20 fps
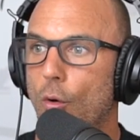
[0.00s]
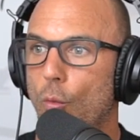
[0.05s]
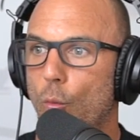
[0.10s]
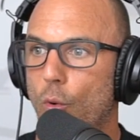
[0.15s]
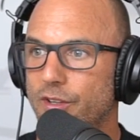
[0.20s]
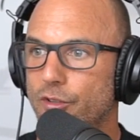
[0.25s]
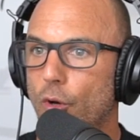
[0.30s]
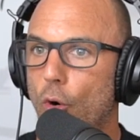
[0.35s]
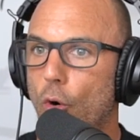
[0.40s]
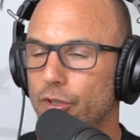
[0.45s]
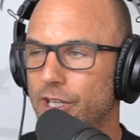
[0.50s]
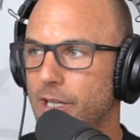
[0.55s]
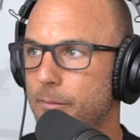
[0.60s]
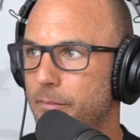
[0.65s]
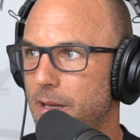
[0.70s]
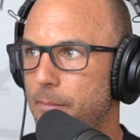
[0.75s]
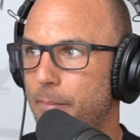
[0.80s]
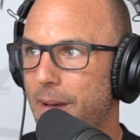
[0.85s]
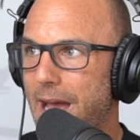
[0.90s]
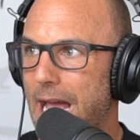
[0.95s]
what's holding
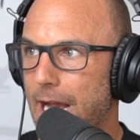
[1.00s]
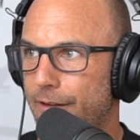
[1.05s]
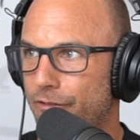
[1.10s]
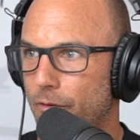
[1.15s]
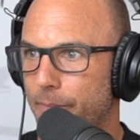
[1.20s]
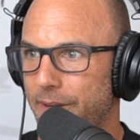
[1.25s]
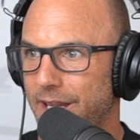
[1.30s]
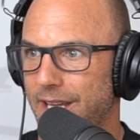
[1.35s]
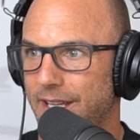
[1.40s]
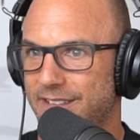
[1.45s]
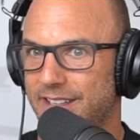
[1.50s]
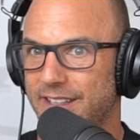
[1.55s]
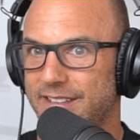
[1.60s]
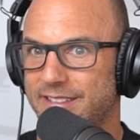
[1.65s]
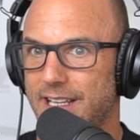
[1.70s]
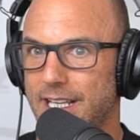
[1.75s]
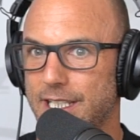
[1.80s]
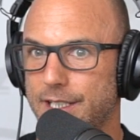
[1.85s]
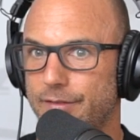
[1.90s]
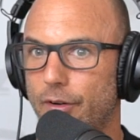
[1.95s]
me back from being
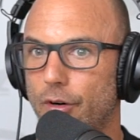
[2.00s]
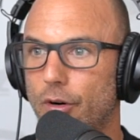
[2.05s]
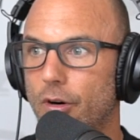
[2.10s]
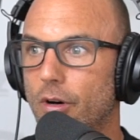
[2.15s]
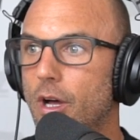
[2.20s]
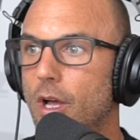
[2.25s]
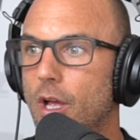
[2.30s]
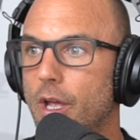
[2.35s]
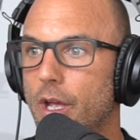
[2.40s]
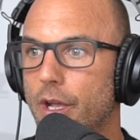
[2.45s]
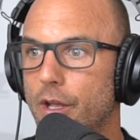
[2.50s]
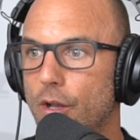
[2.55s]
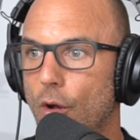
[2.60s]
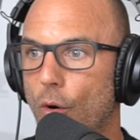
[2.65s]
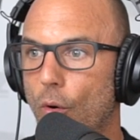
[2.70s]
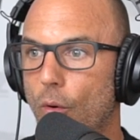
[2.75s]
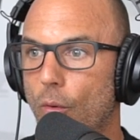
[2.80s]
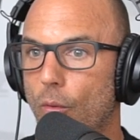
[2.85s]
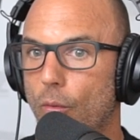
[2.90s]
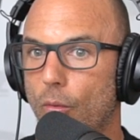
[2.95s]
successful you
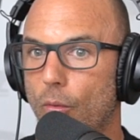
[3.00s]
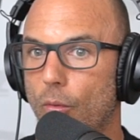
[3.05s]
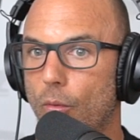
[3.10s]
know